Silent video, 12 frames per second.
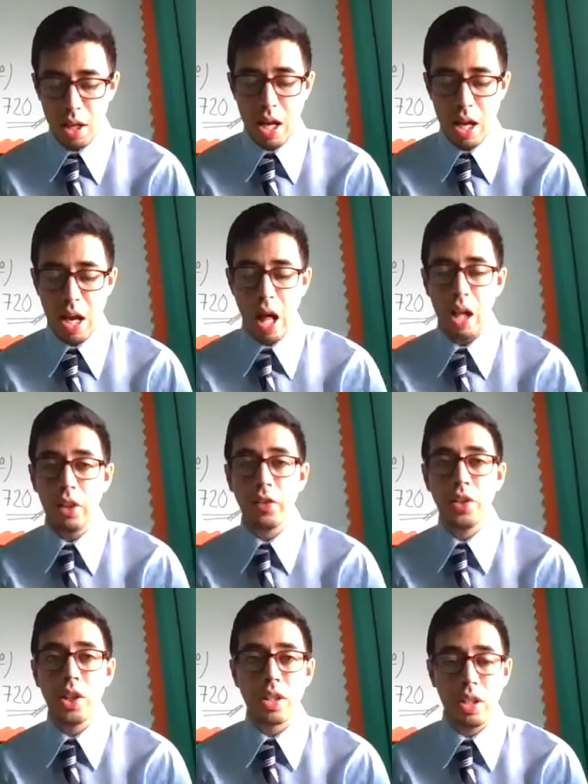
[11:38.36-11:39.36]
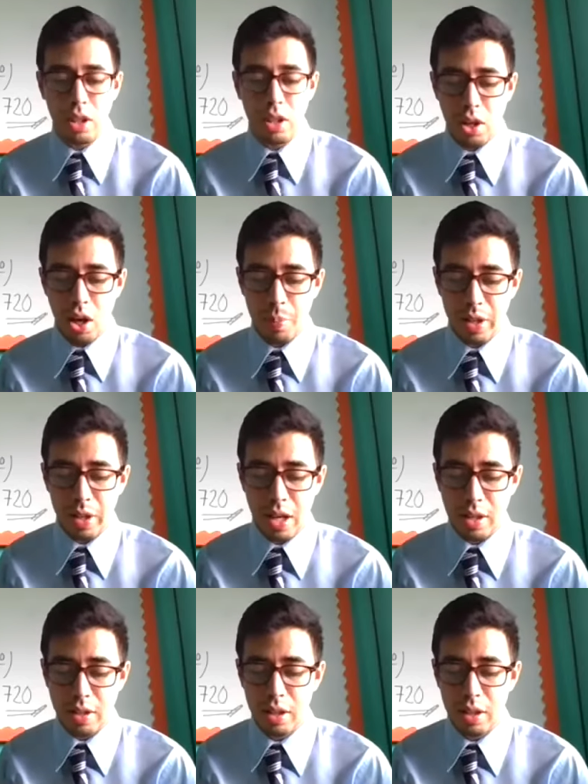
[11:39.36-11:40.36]
A half dozen
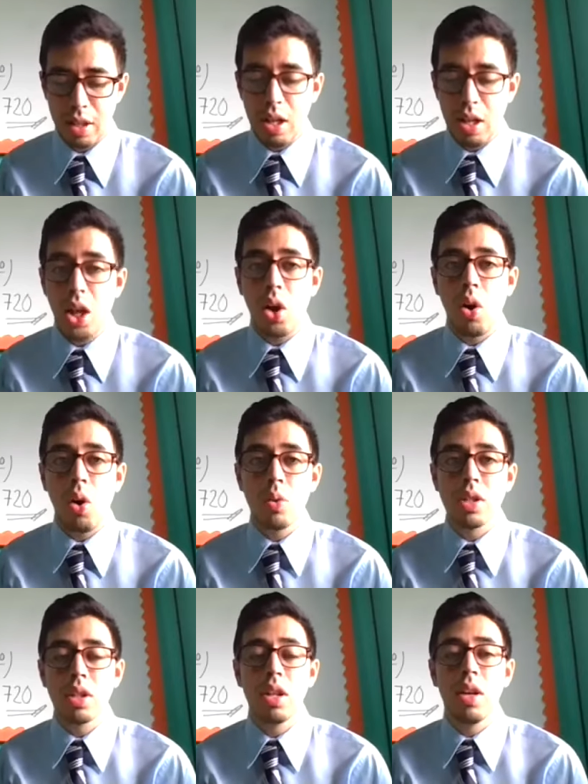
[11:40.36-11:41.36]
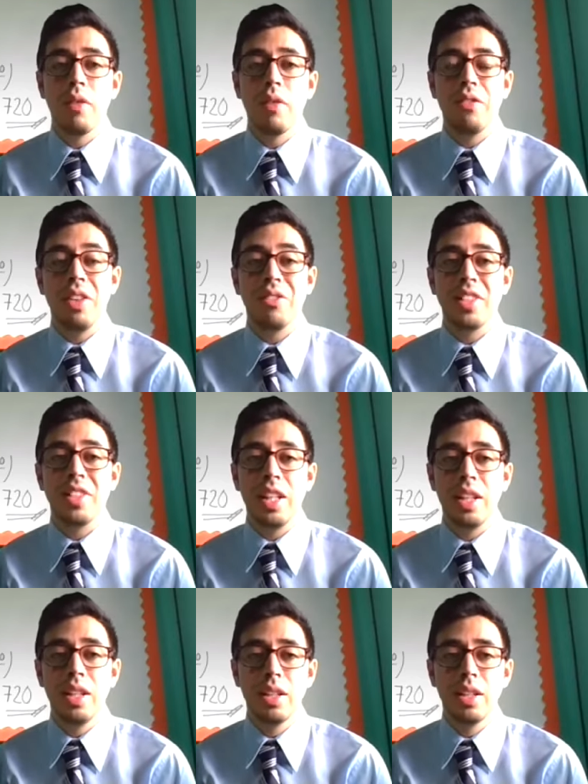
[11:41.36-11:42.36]
cupcakes cost
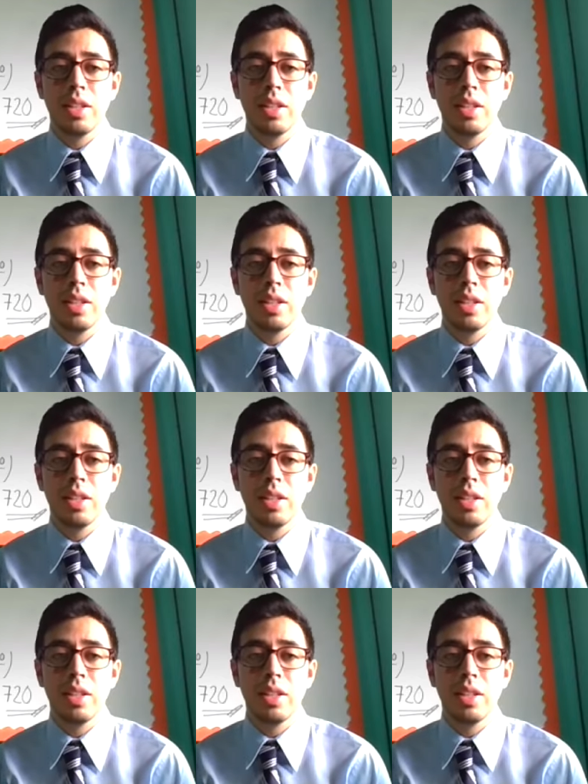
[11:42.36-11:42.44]
$15.